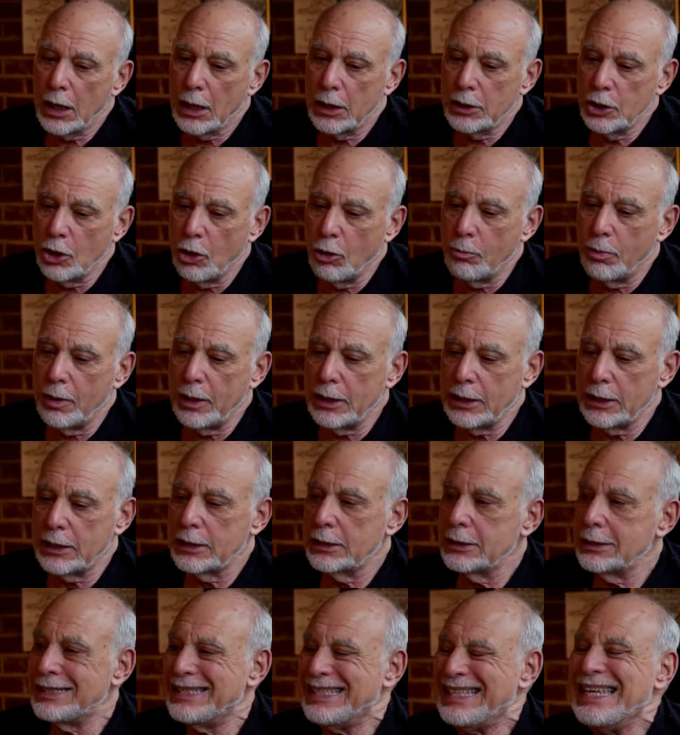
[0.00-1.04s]
Nobody
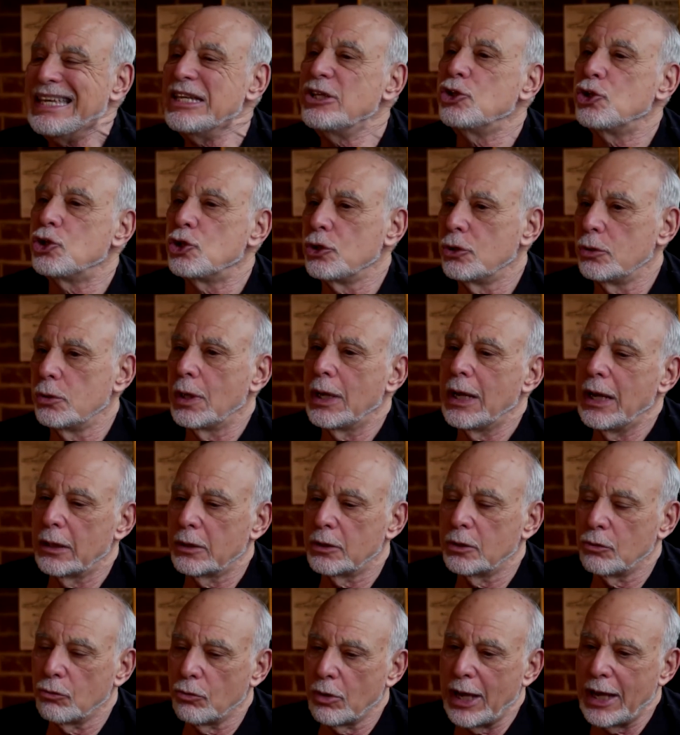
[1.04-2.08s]
can teach you how
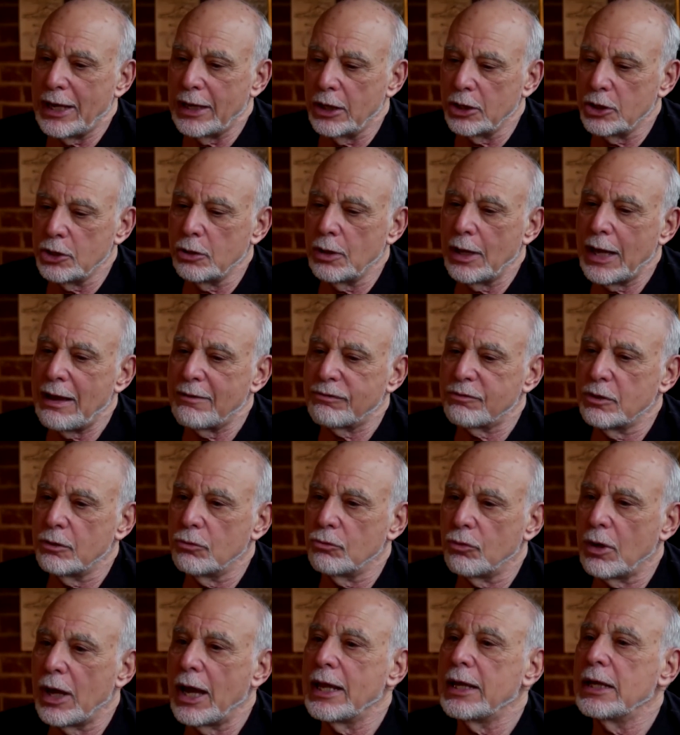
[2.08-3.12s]
to write it. You have to
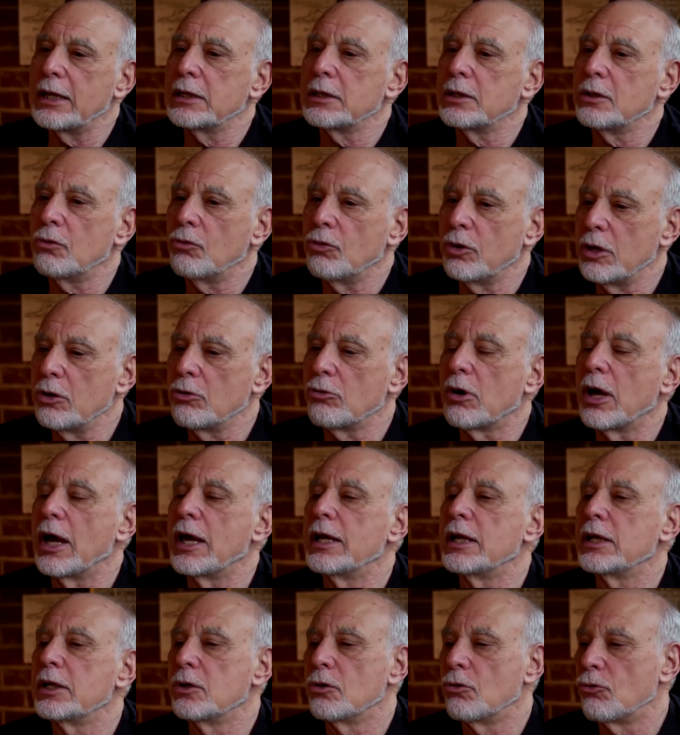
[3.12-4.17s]
write it and rewrite
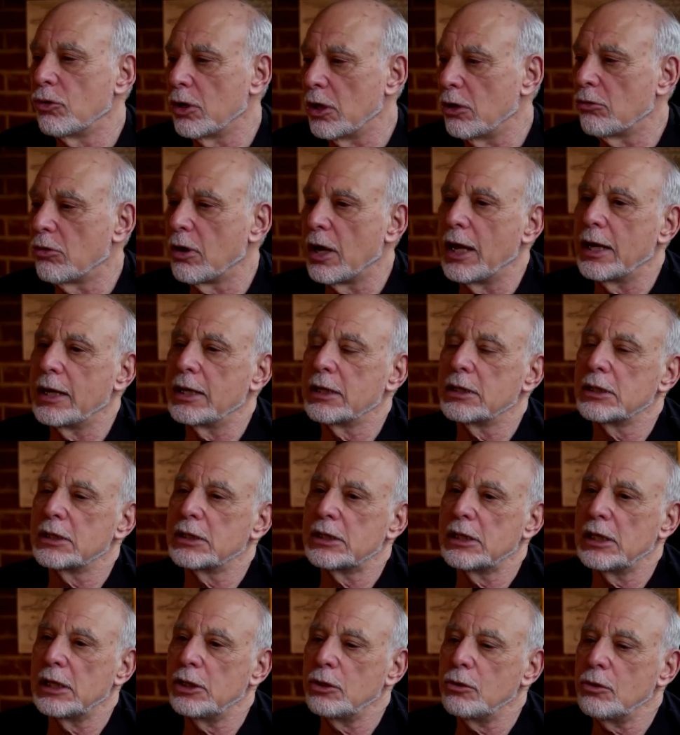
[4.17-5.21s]
it and rewrite it
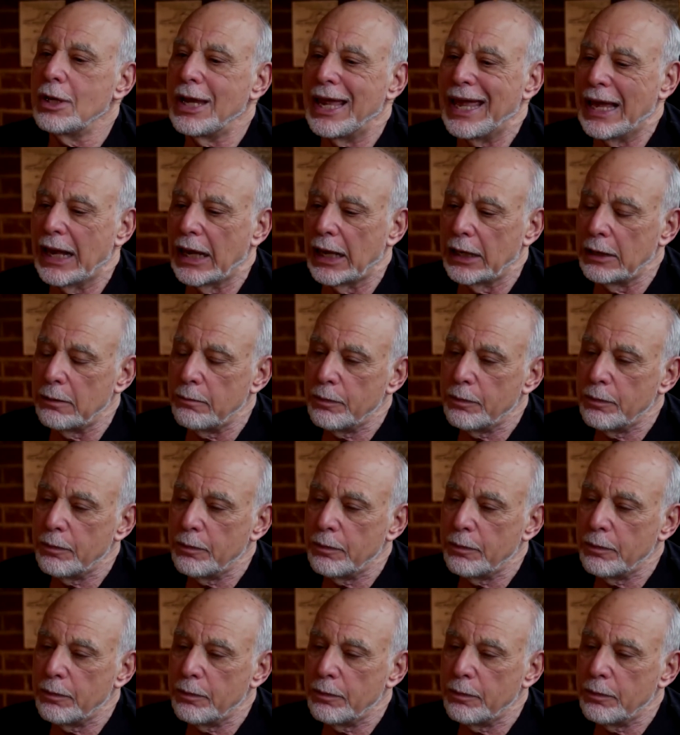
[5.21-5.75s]
until you nail it,